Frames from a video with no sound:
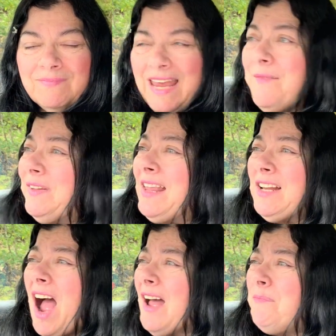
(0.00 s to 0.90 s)
Even
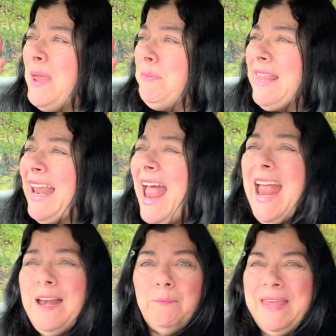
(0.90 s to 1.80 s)
the people that
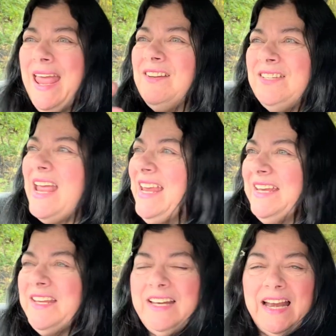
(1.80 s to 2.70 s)
hate him can't say
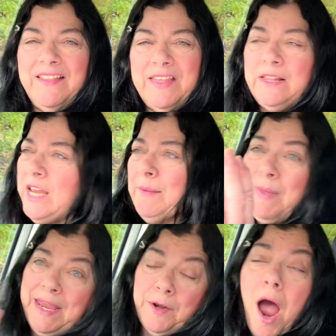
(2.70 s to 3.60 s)
he did anything. They can
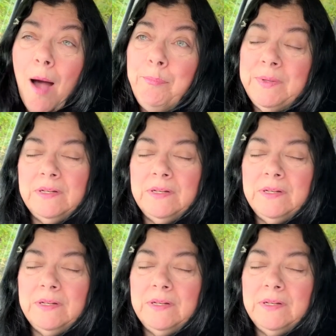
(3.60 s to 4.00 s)
make it up.